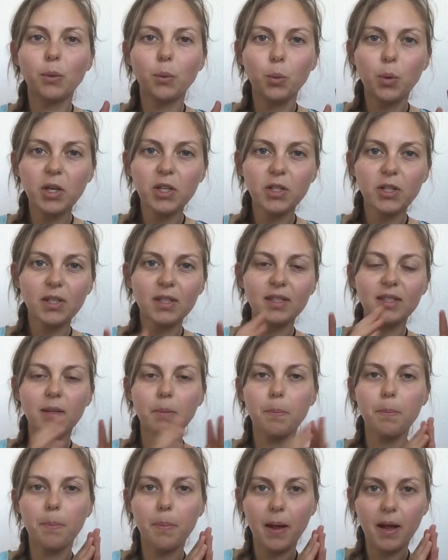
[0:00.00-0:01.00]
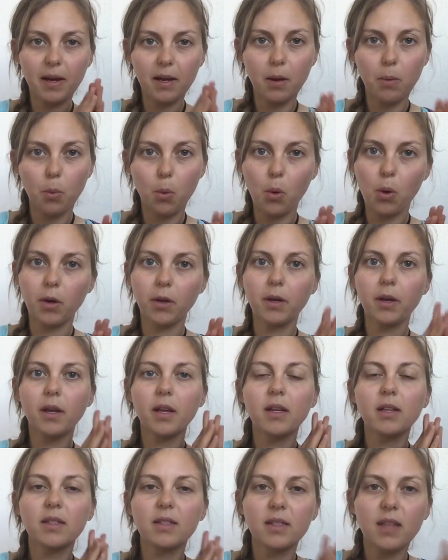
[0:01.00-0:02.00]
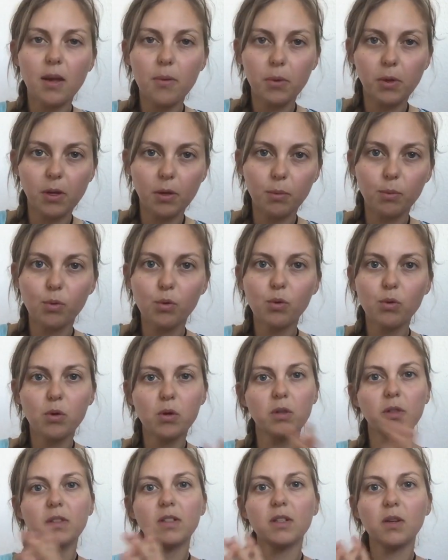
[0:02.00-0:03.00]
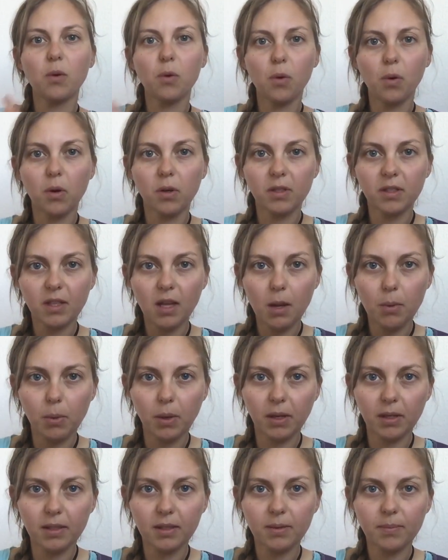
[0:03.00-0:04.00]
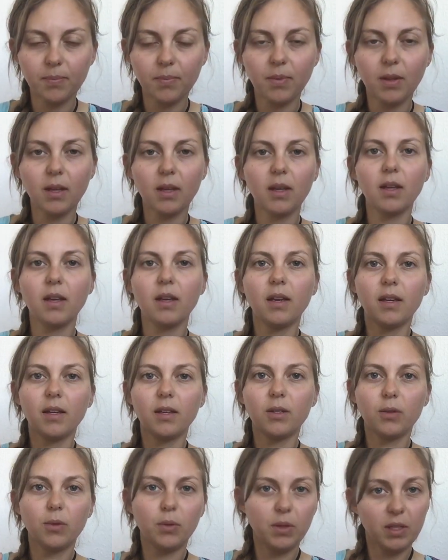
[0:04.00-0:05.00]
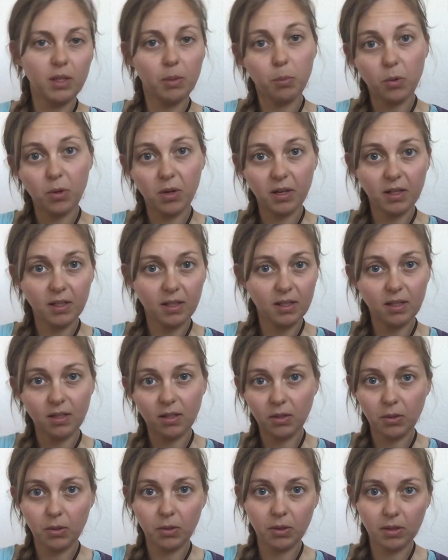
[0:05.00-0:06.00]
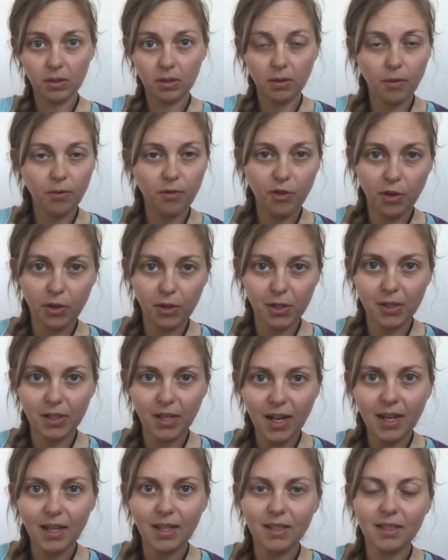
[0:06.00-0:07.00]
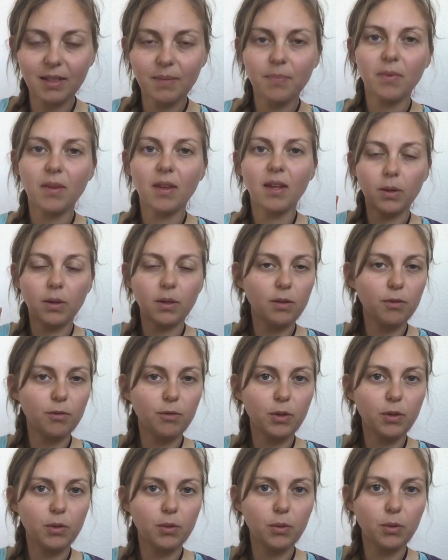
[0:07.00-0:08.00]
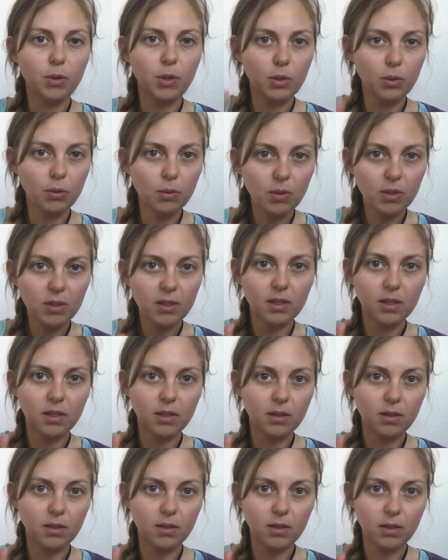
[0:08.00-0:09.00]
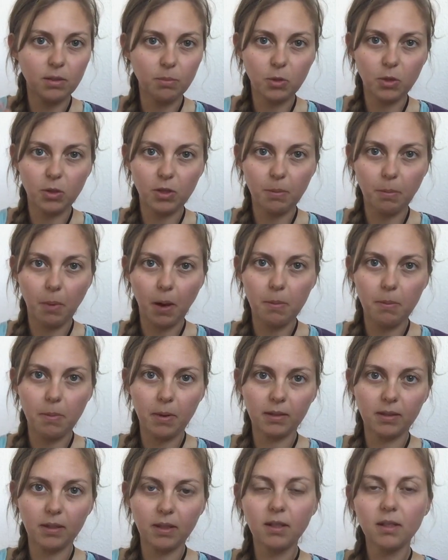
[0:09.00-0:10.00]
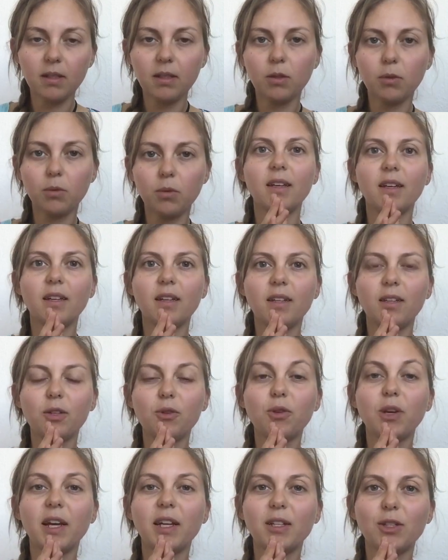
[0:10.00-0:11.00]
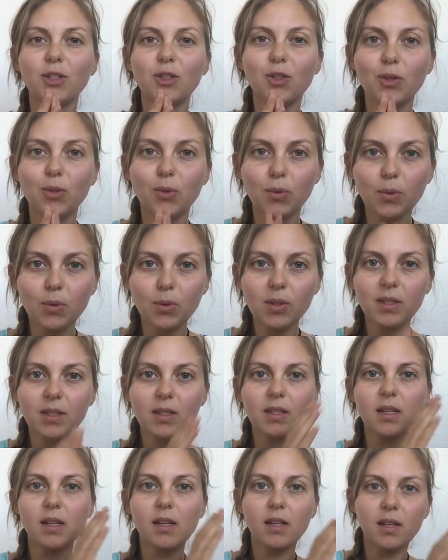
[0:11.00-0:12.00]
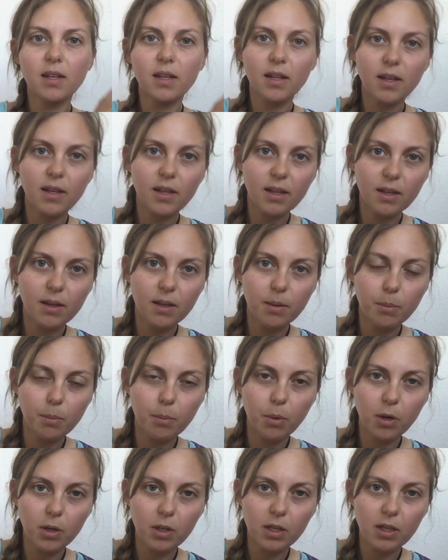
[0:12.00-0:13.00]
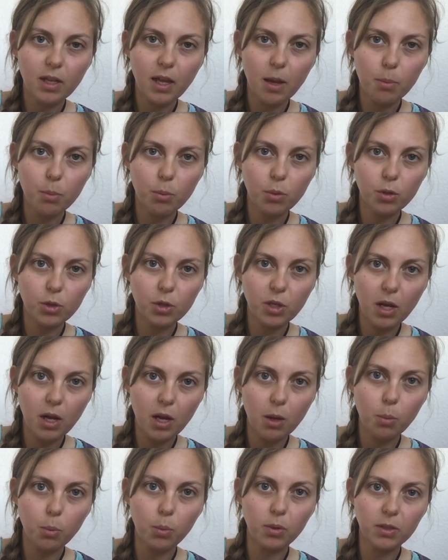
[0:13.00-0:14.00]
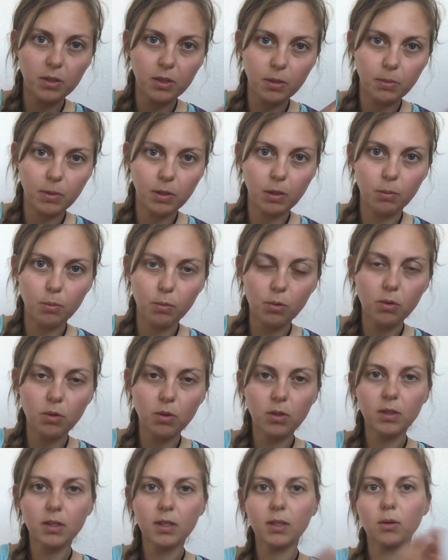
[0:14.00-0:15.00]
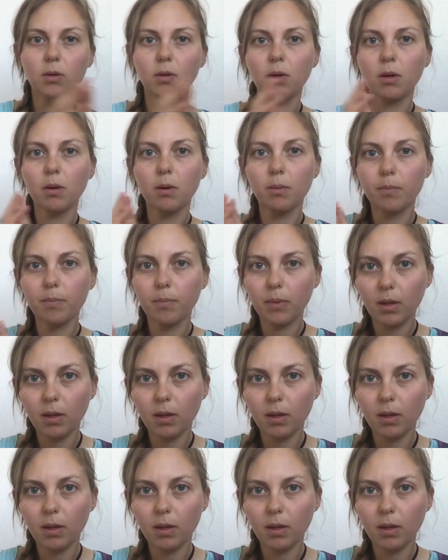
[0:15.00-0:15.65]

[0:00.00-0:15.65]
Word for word: Which is the better one, cervical mucus or cervix, to interpret your fertile days? If you use the symptothermal method, you, you can choose body temperature with cervical mucus or